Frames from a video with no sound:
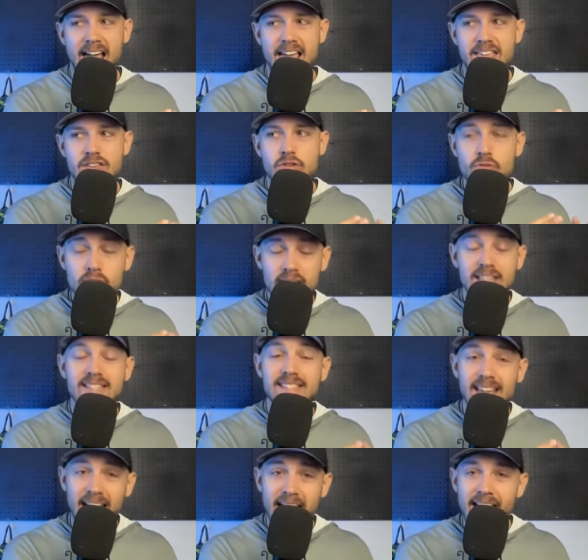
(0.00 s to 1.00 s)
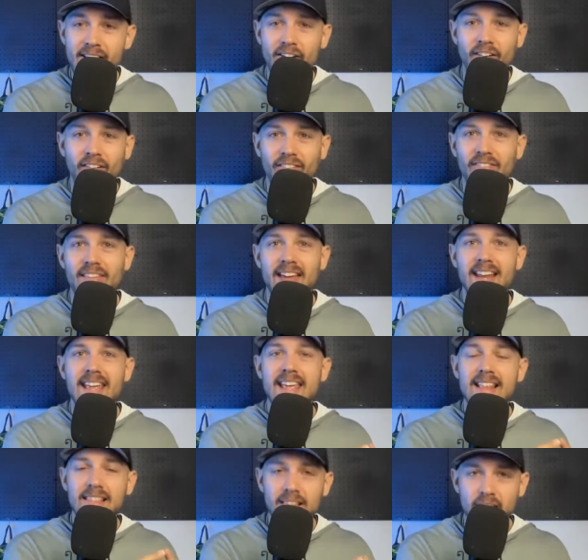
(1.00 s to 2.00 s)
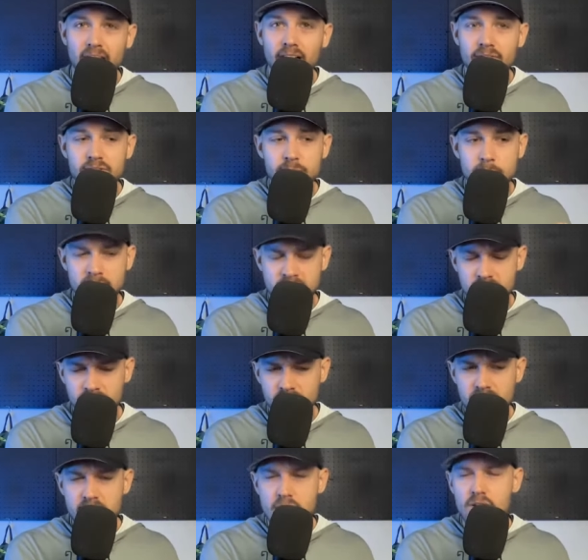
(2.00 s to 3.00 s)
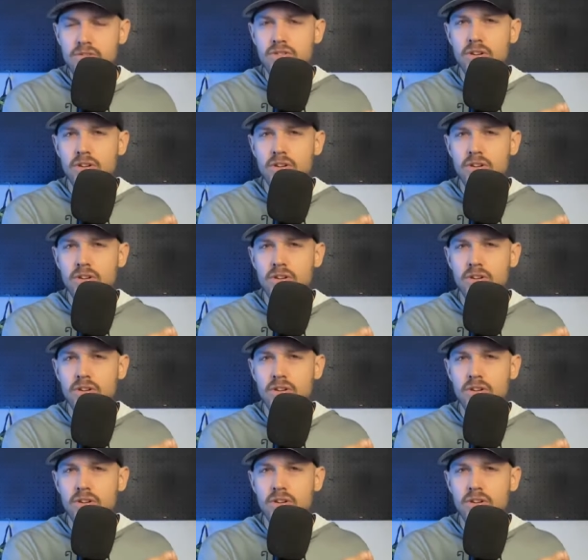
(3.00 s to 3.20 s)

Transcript: you can tell that he loves making videos.